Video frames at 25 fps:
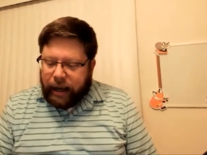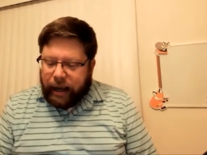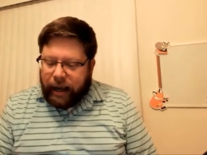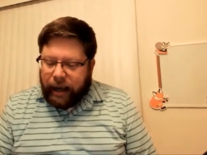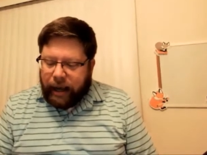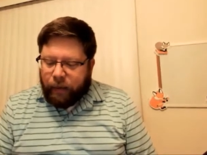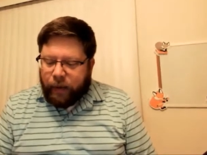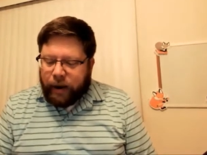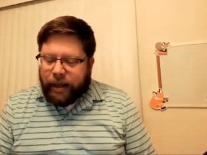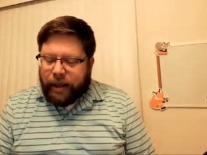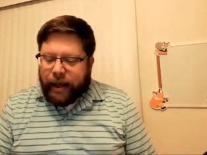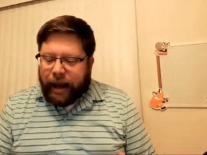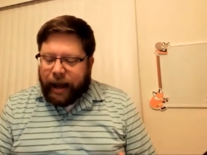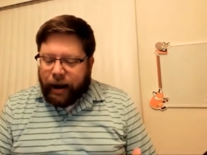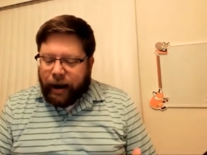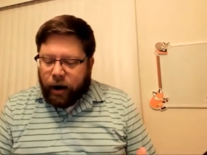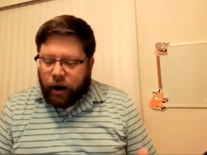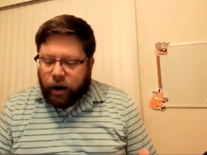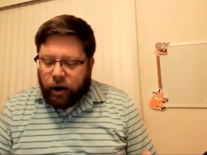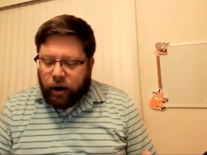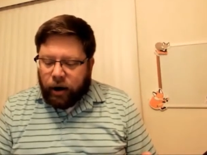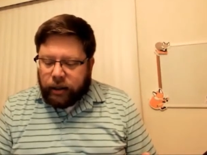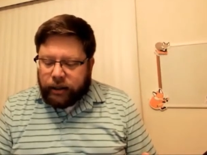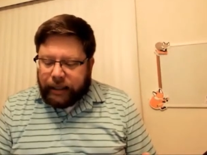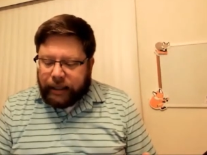and when thy
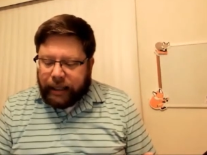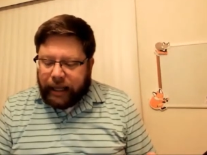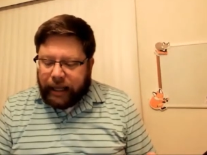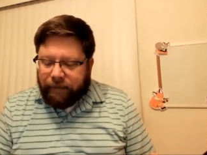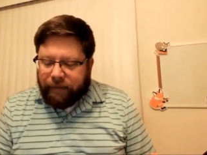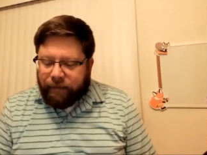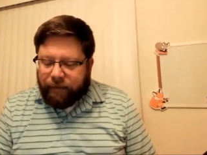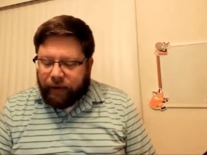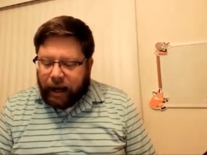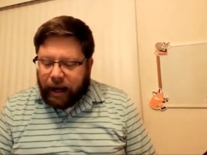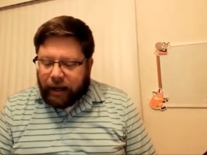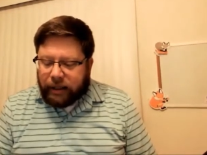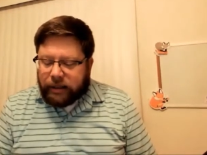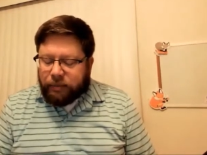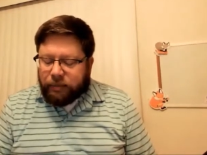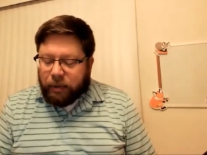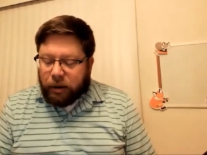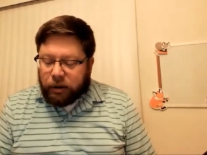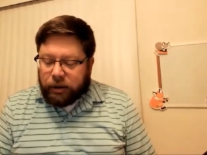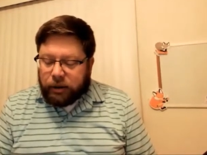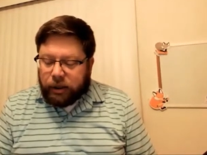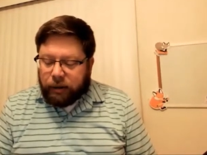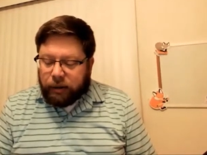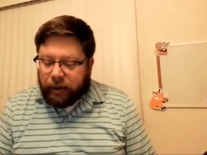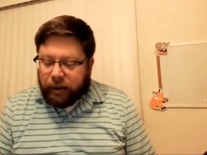herds and thy flocks
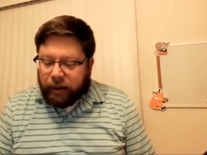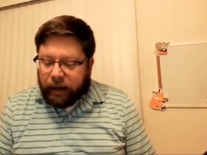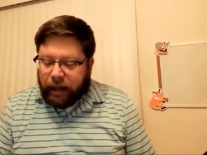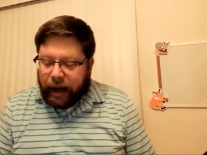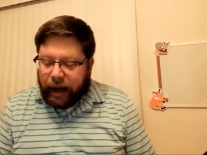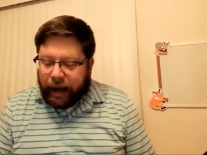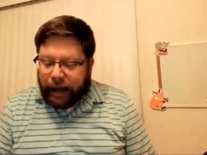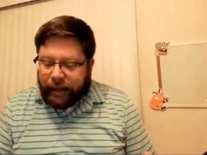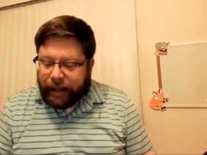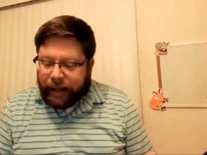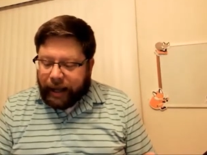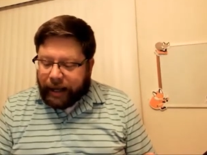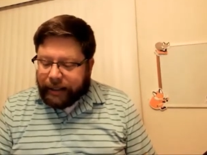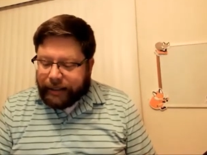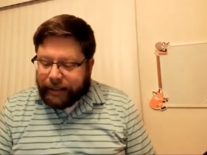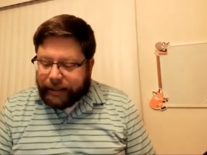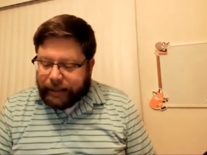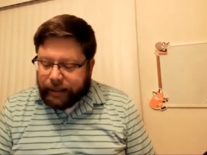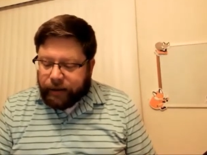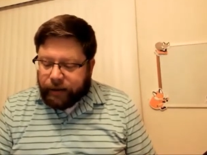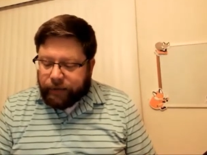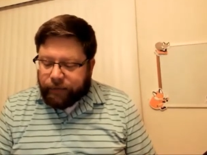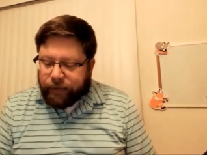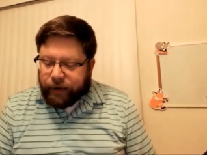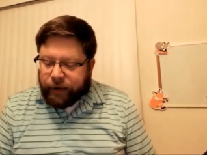multiply, and thy
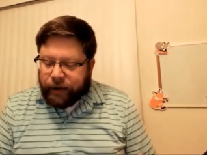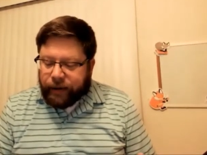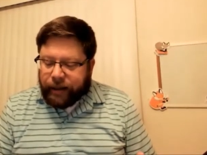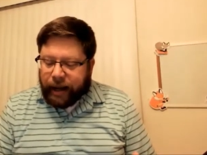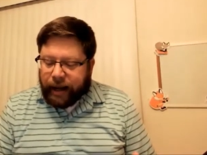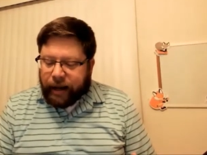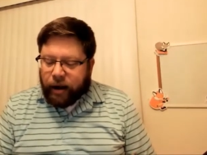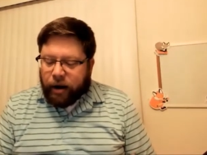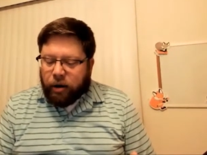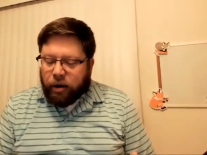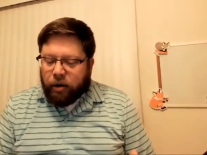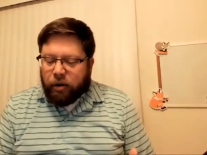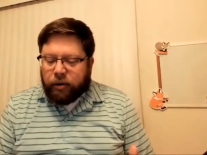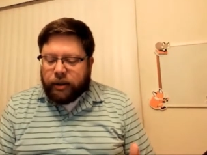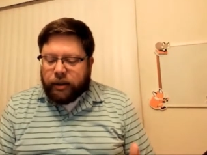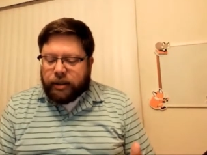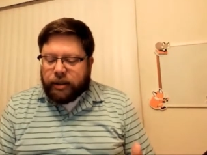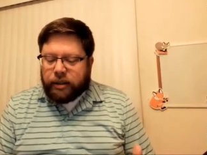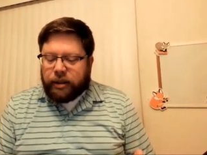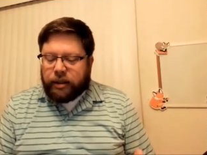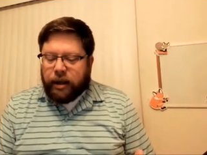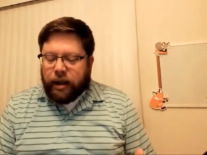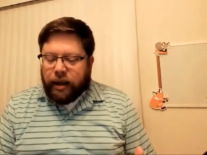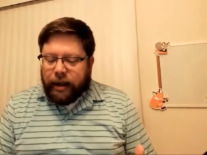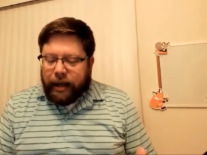silver and thy gold
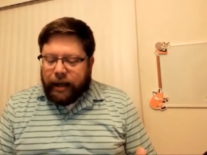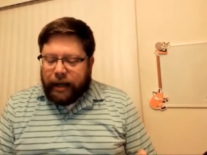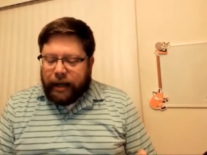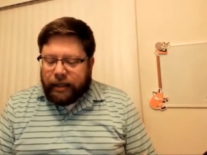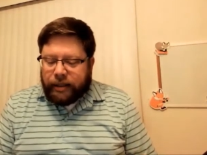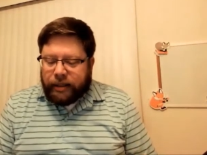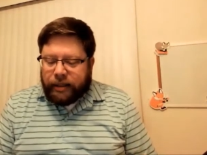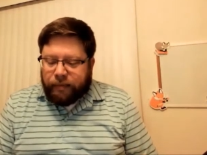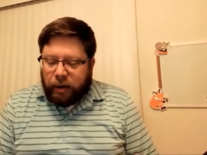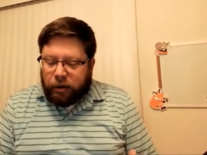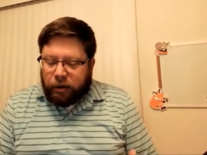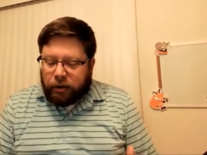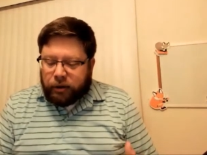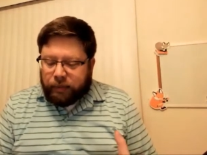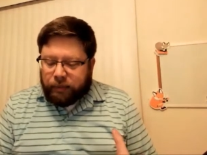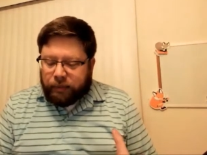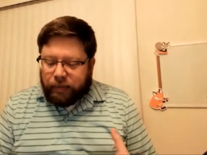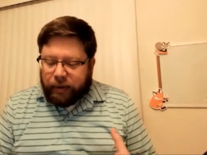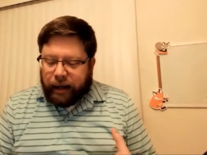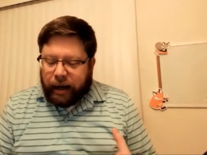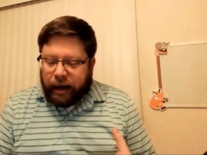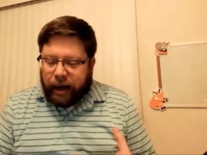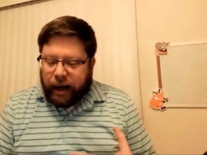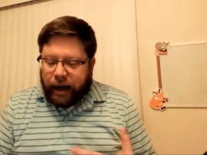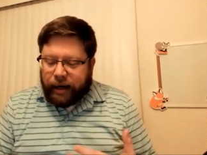is, is
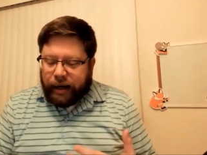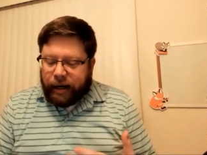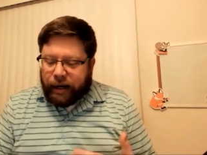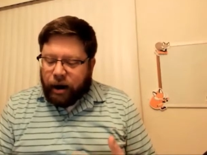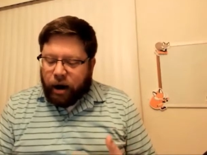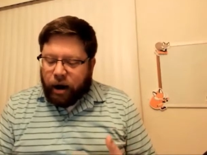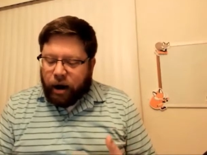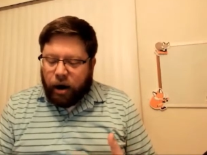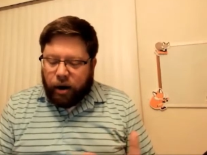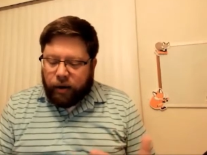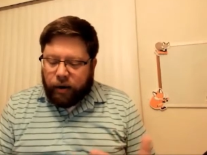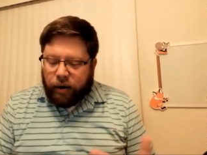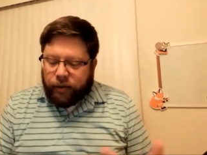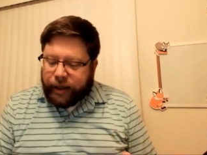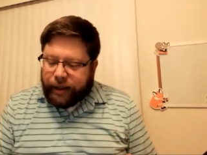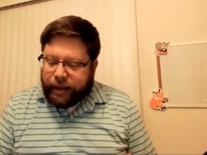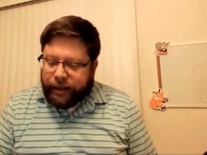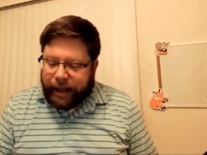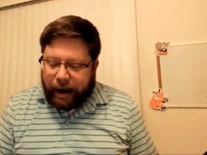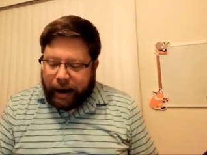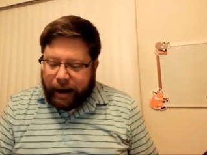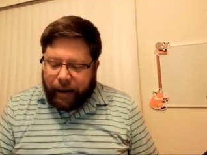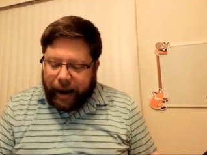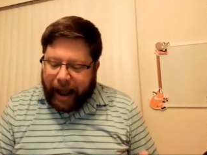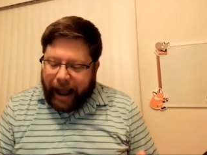multiplied, and all that
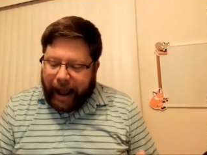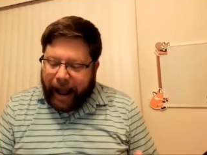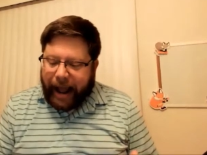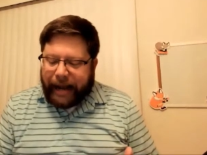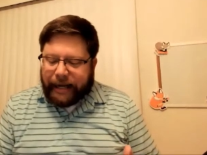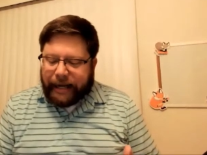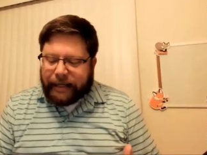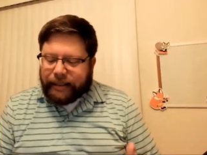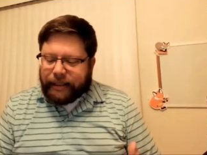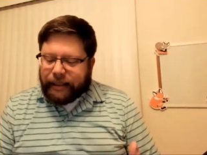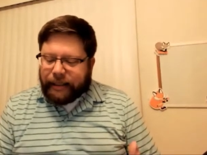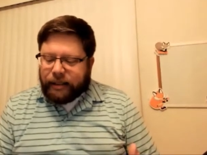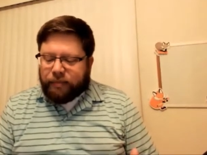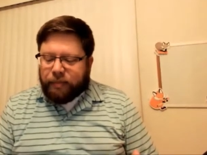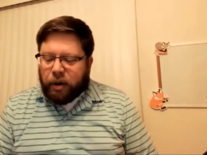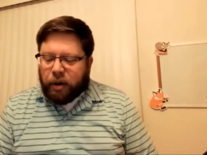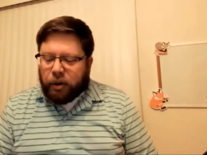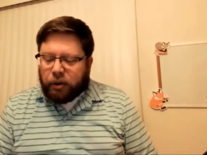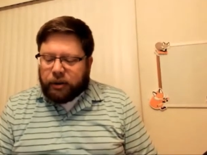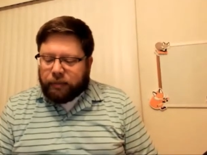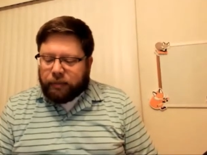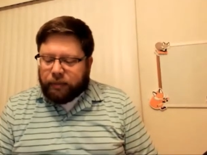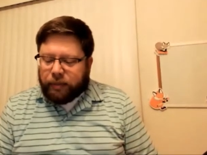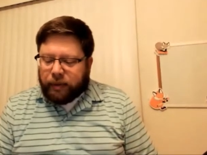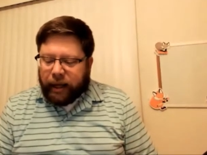thou hast is
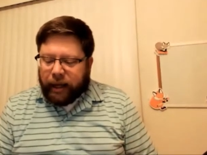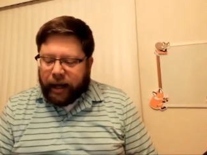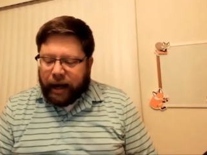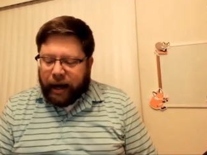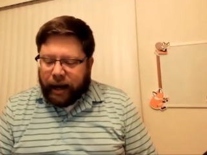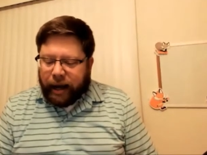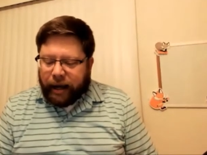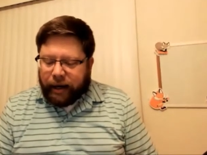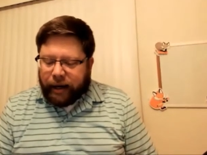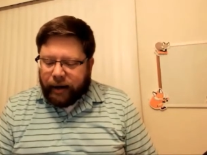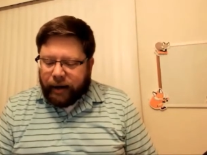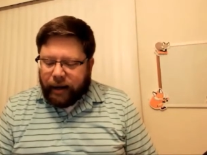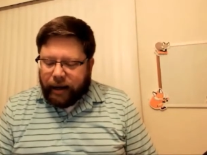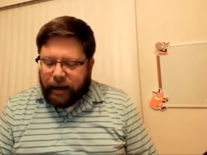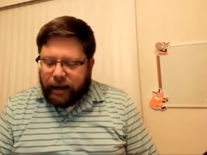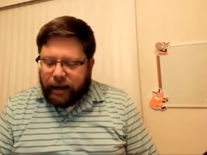multiplied,